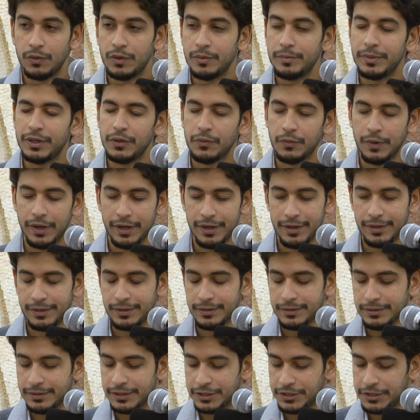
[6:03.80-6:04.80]
The woman
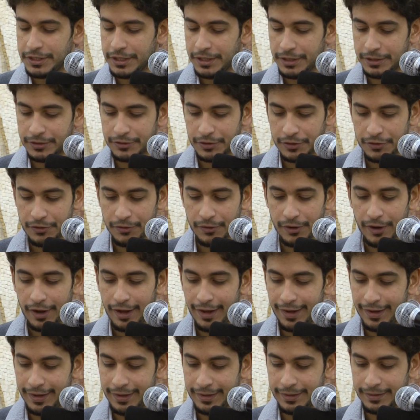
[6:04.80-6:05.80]
wailed, the children
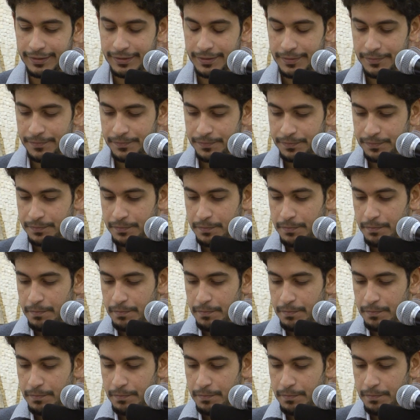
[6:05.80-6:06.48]
cried,